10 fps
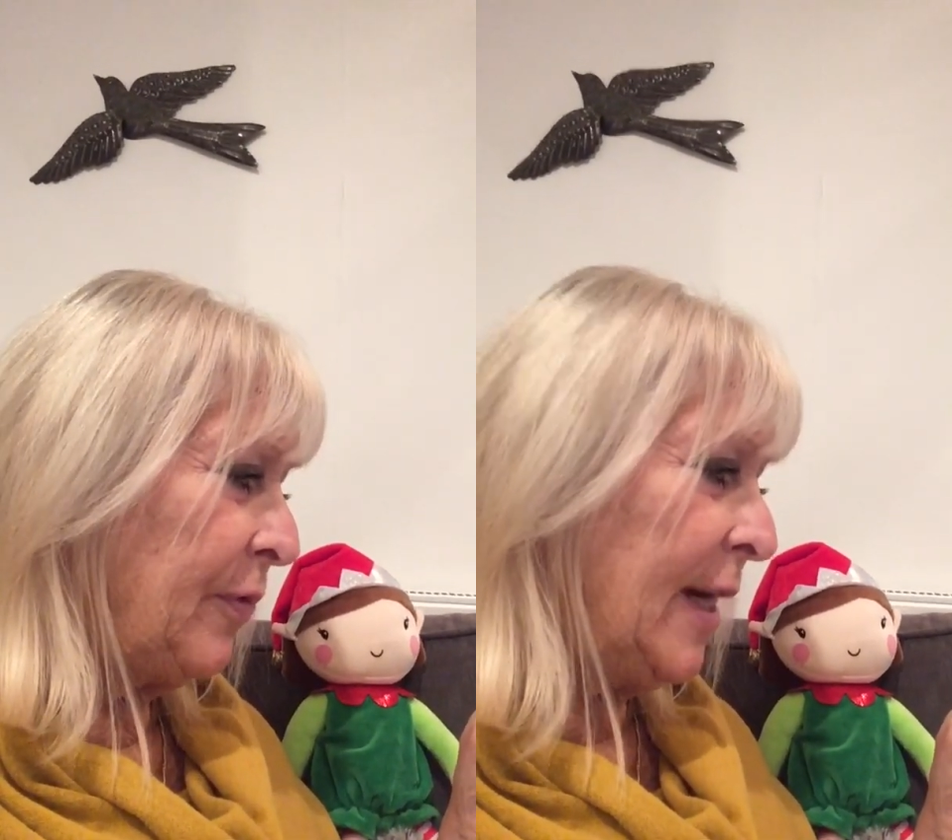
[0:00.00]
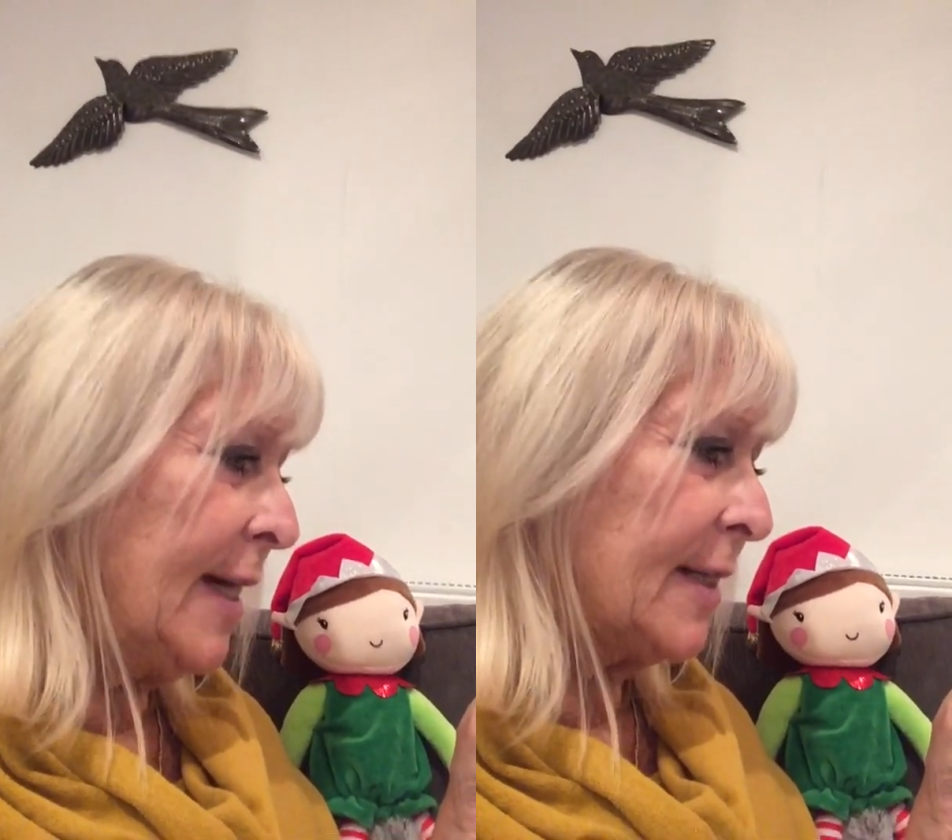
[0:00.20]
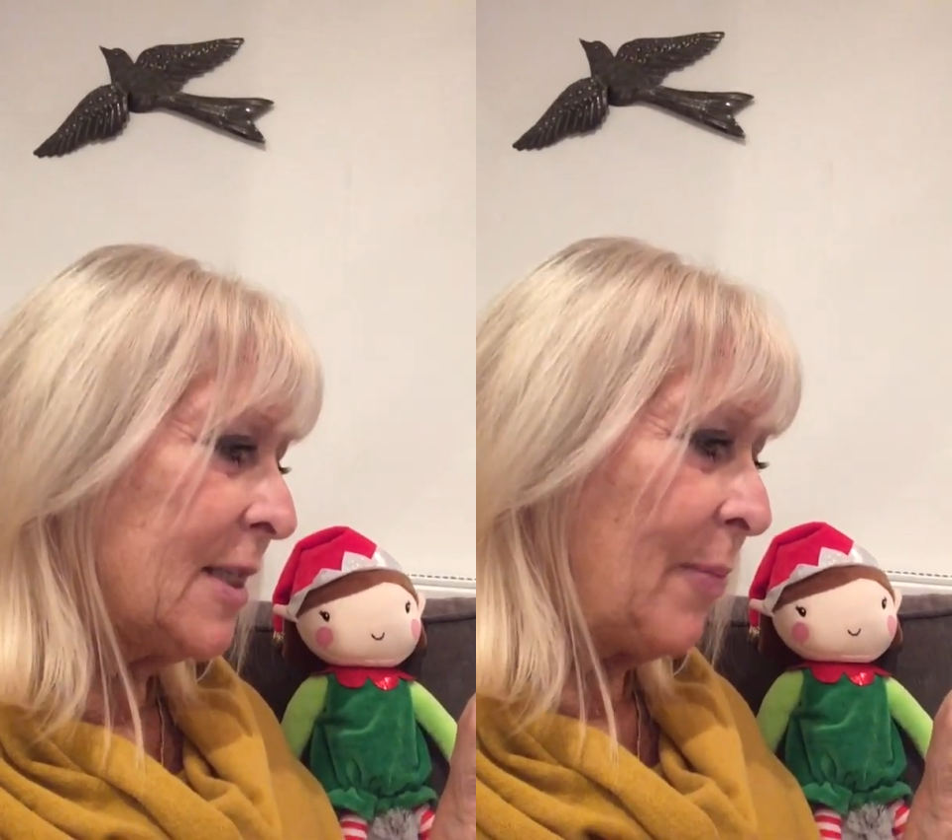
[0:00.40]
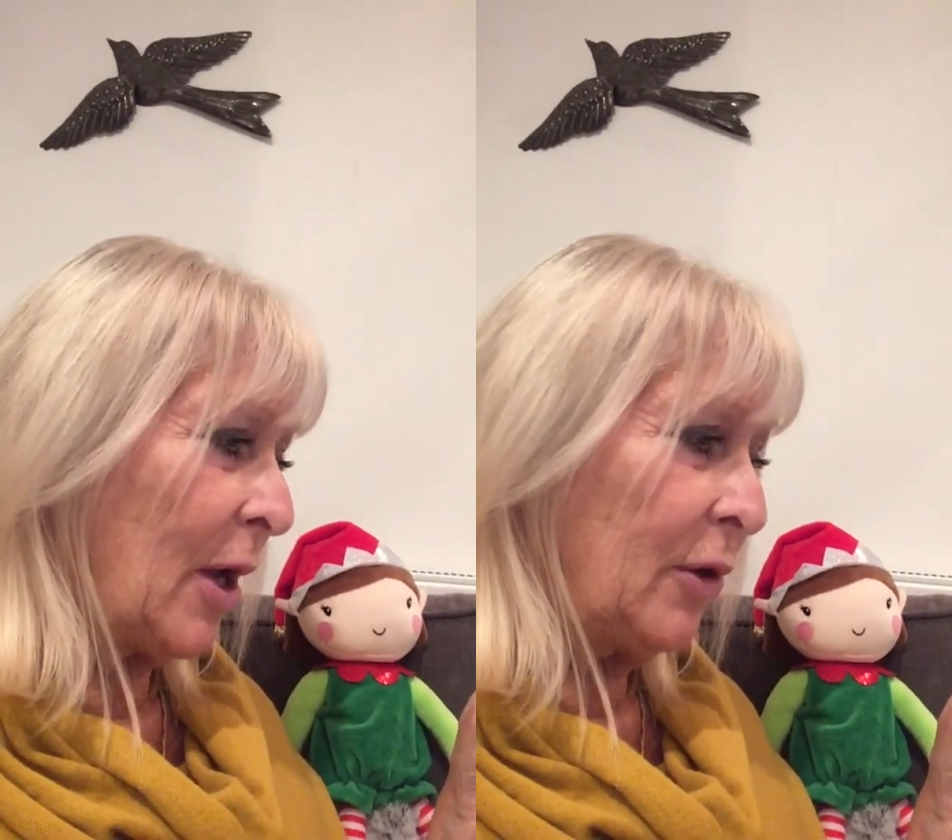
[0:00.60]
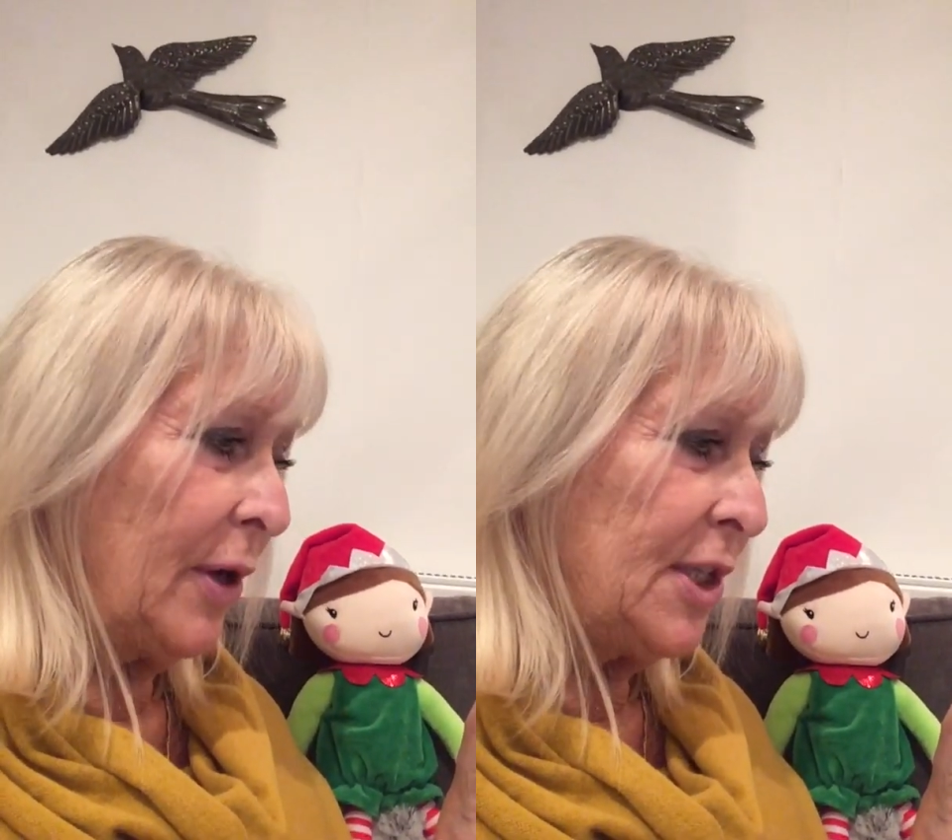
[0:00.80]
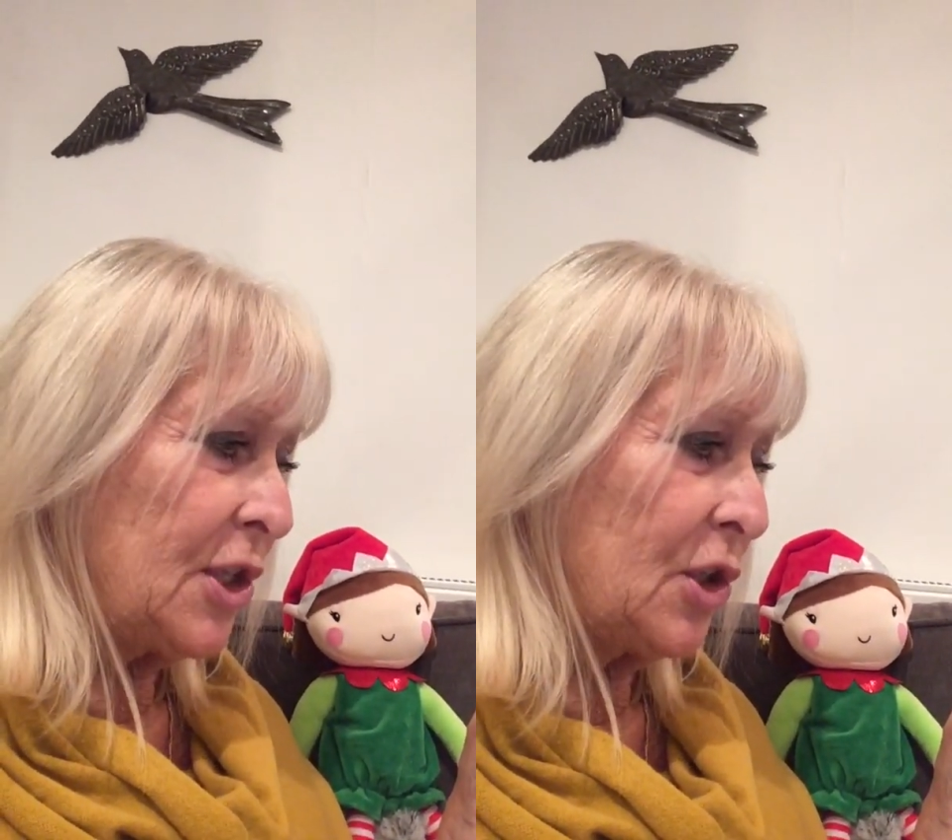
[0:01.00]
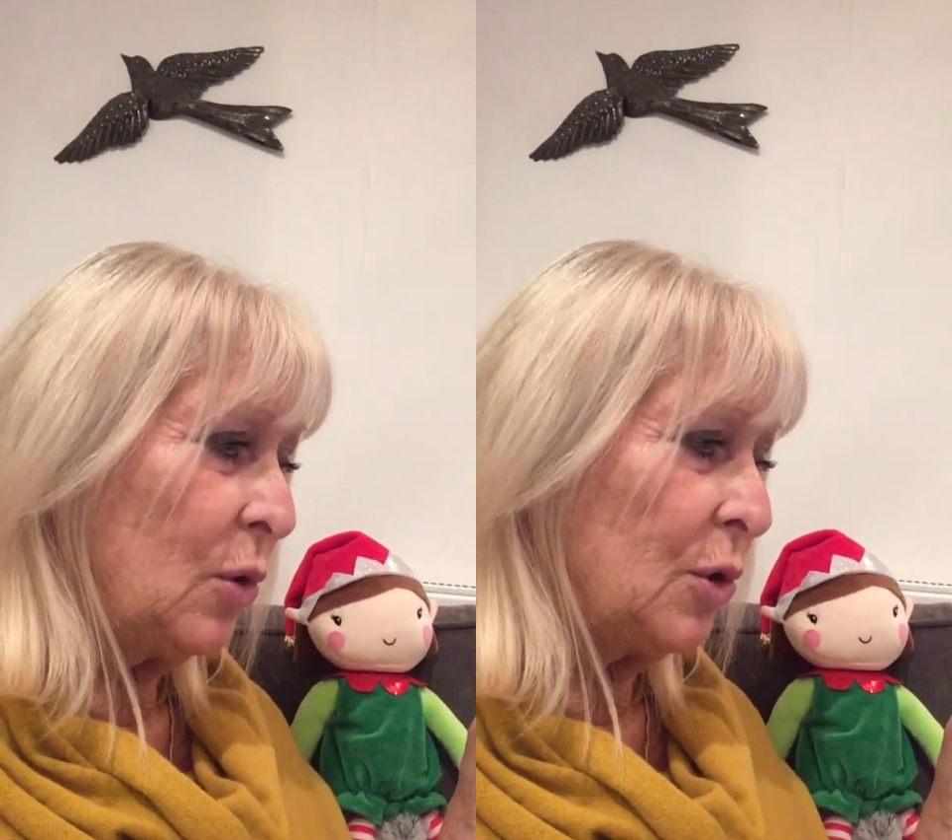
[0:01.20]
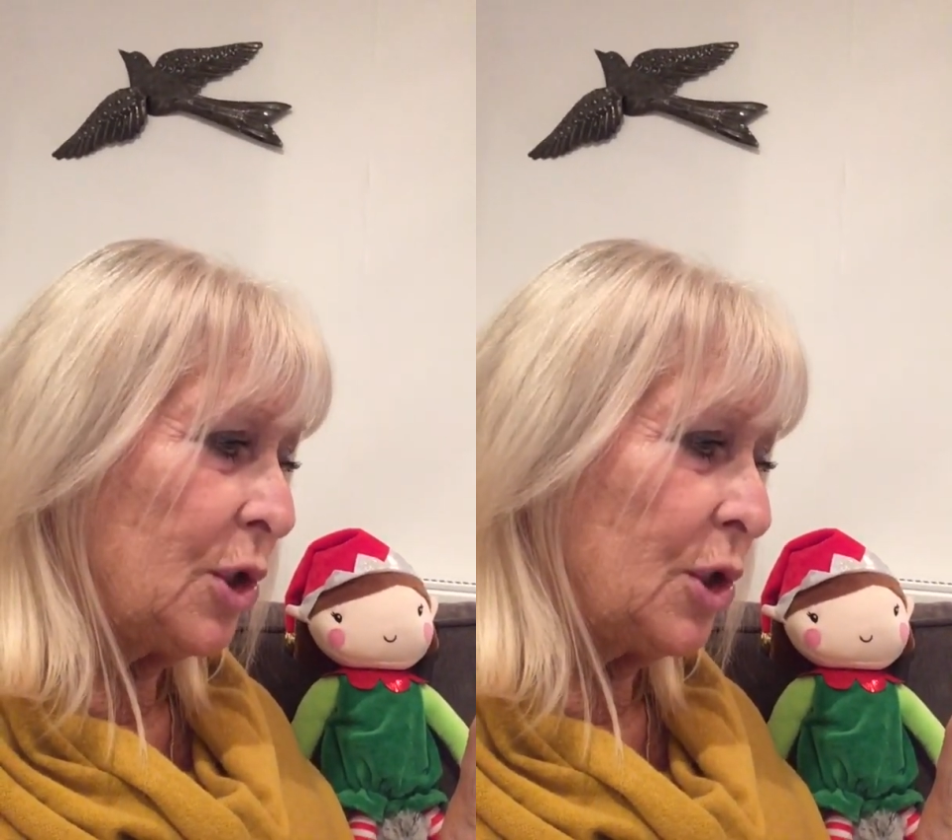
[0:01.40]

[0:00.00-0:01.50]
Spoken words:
feelings about going to school